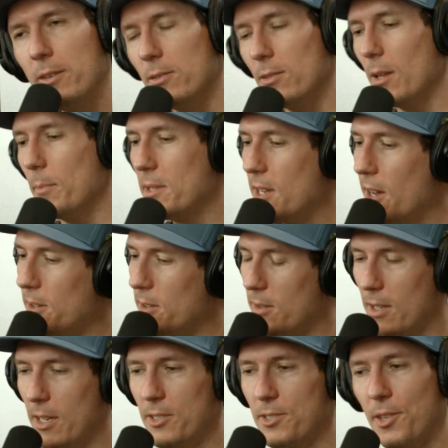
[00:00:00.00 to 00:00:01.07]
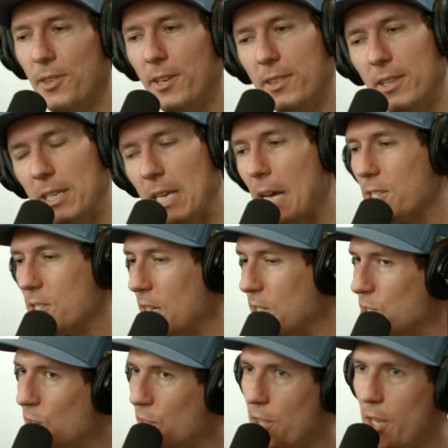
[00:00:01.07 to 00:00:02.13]
you. Here's the thing. Yeah,
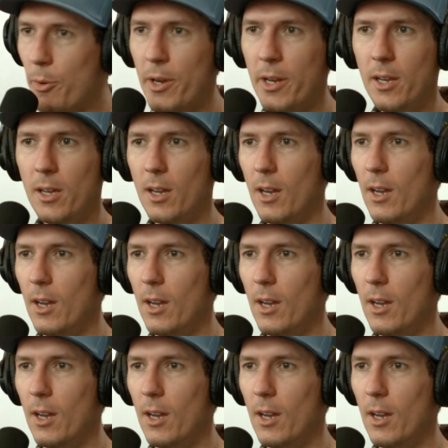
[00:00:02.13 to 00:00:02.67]
it's theory.